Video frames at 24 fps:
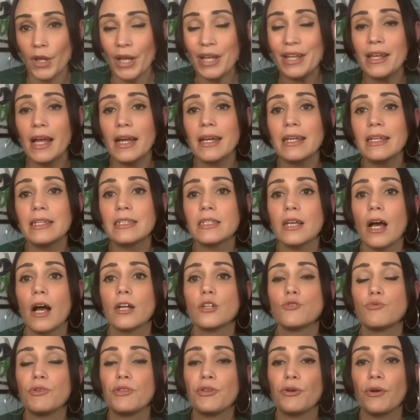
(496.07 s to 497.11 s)
getting in
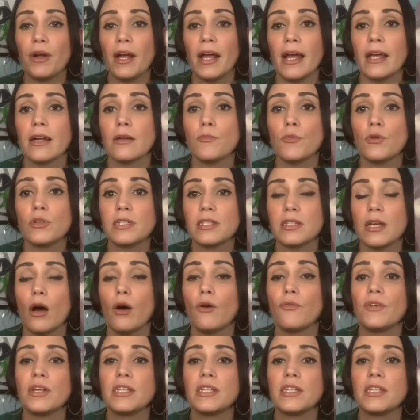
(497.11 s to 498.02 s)
touch with your animal self